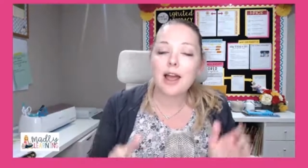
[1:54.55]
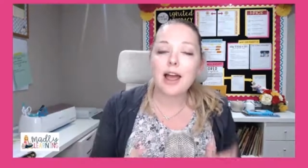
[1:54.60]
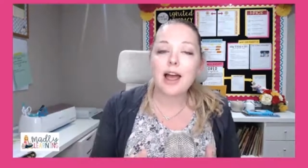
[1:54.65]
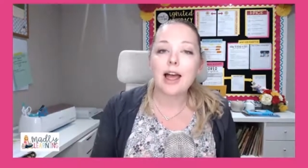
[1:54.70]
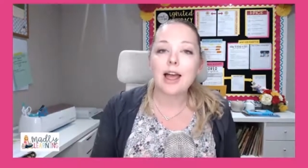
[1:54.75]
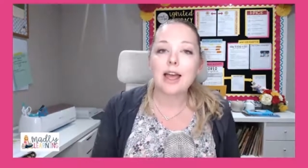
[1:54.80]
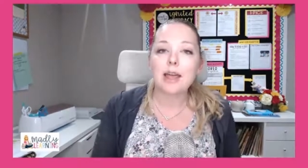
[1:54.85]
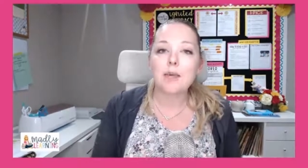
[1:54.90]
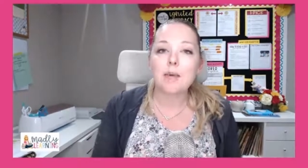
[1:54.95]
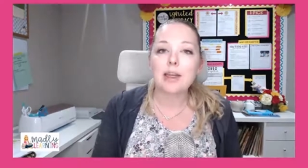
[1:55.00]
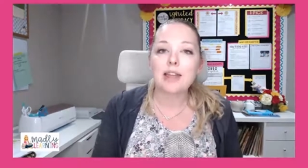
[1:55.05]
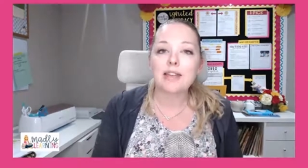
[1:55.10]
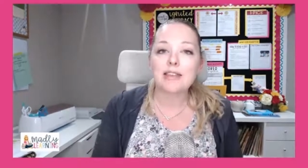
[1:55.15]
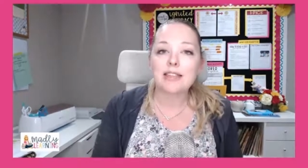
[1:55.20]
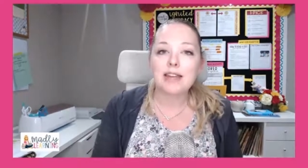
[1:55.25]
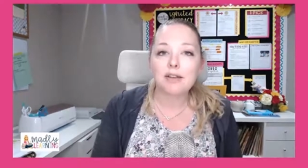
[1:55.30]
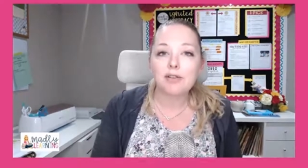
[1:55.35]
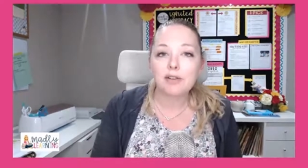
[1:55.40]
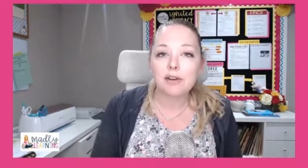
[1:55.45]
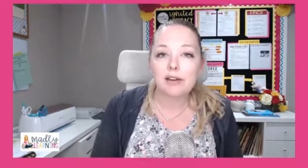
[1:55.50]
I'm
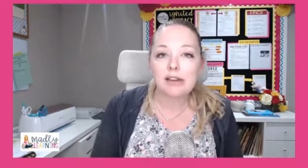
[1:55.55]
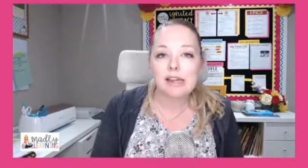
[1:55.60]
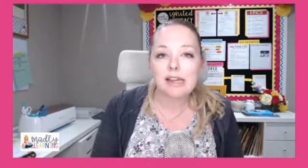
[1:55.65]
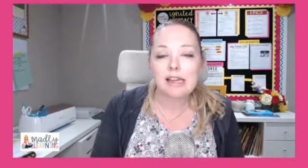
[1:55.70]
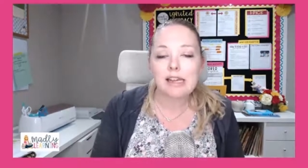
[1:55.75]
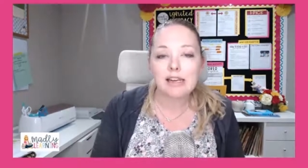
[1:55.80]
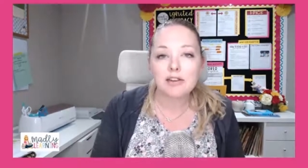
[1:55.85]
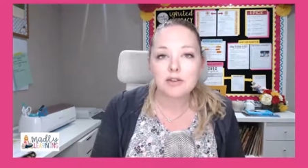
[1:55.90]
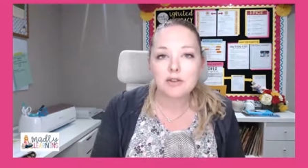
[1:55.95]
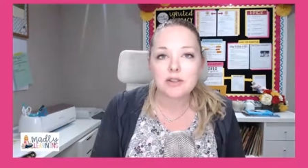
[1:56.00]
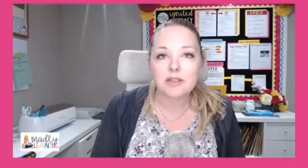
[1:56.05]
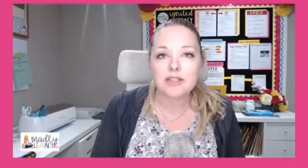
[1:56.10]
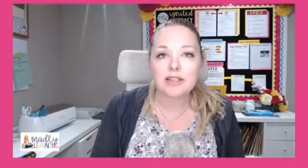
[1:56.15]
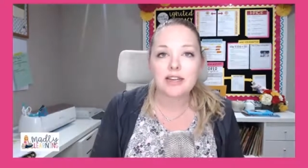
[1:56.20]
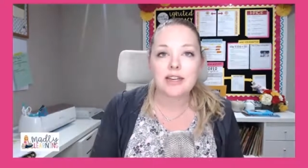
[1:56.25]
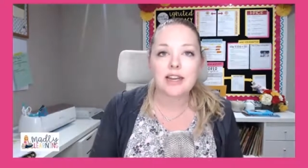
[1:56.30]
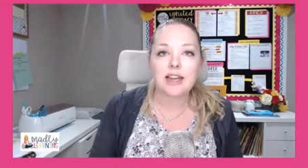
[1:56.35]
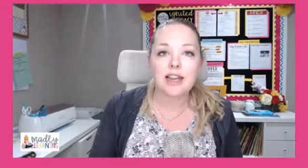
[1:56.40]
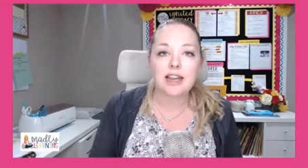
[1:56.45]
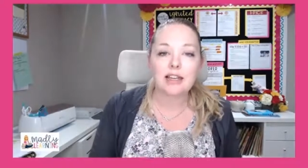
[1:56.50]
definitely
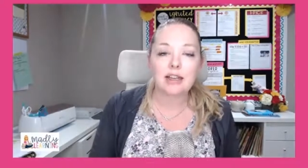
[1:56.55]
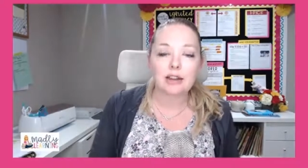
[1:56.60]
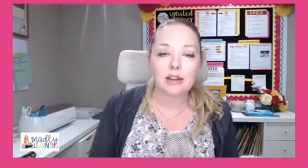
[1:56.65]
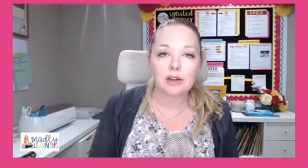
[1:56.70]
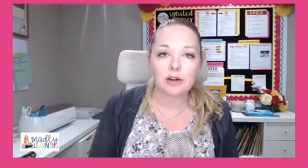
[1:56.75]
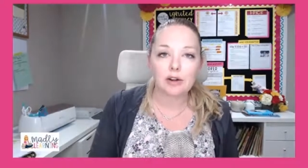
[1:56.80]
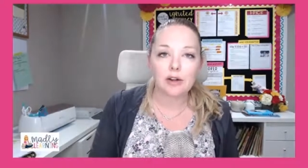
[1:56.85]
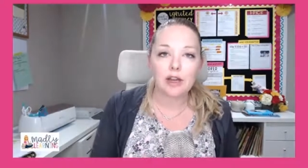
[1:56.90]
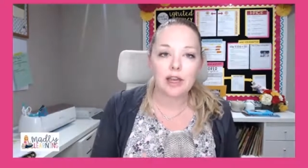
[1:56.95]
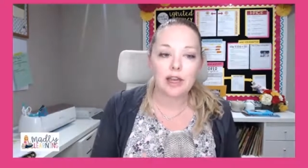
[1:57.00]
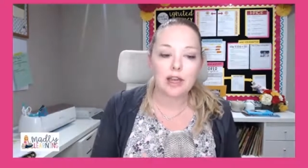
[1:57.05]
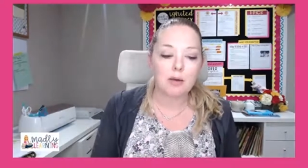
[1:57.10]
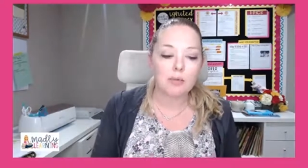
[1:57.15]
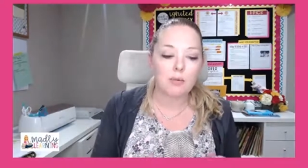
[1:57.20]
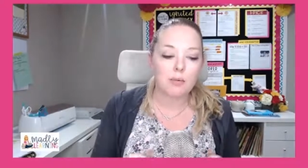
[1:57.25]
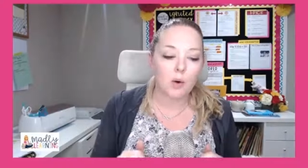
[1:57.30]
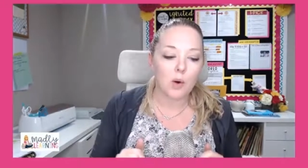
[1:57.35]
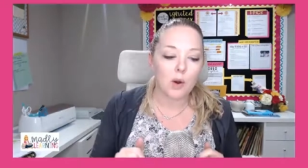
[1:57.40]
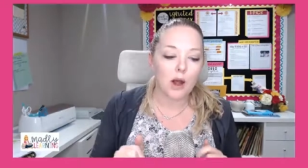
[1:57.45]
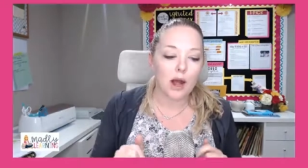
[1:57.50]
interested in learning
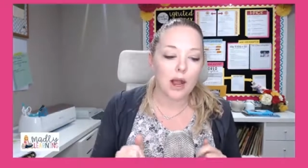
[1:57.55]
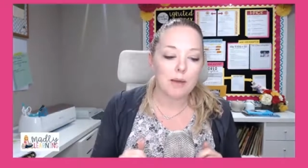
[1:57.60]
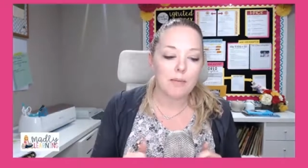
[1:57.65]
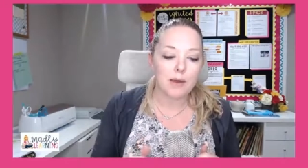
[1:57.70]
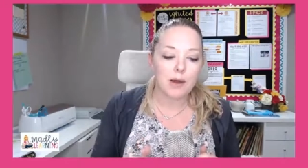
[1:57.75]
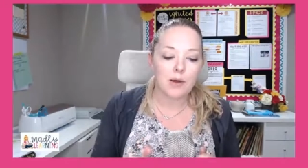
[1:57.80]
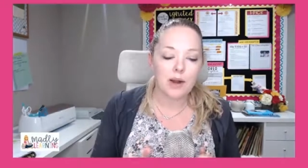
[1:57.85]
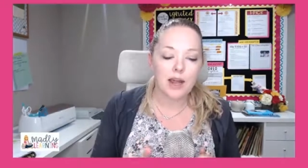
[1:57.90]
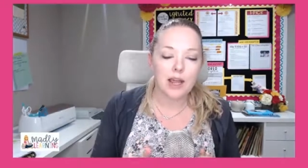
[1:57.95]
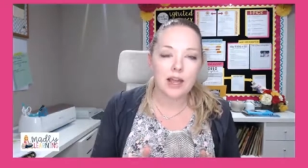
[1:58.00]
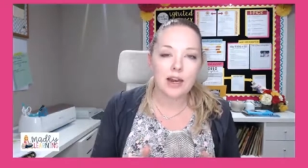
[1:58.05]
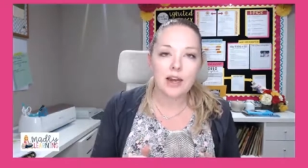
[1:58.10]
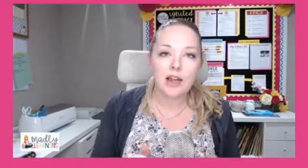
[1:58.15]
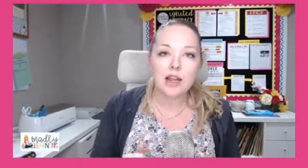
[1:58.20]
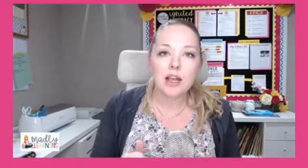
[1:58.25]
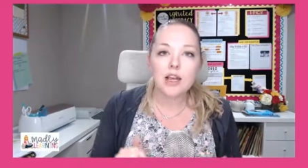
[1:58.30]
more about it.